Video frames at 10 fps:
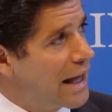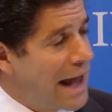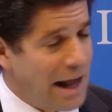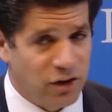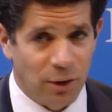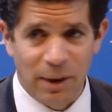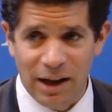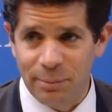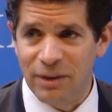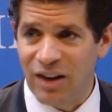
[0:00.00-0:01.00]
And so
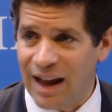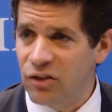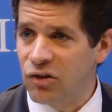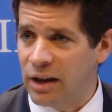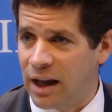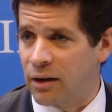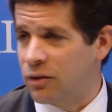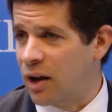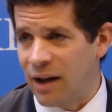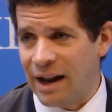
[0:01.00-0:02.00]
it's potentially
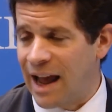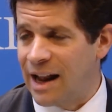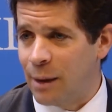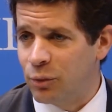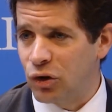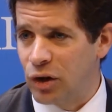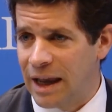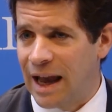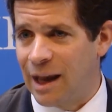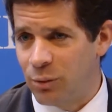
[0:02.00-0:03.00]
an absolute
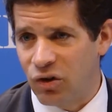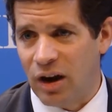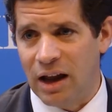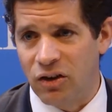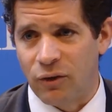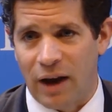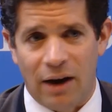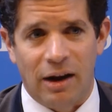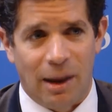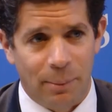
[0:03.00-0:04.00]
game change of
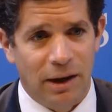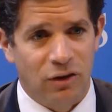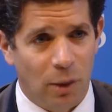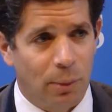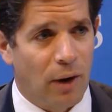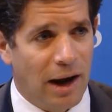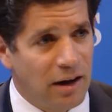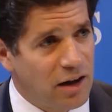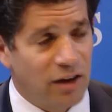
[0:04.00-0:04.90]
how companies operate,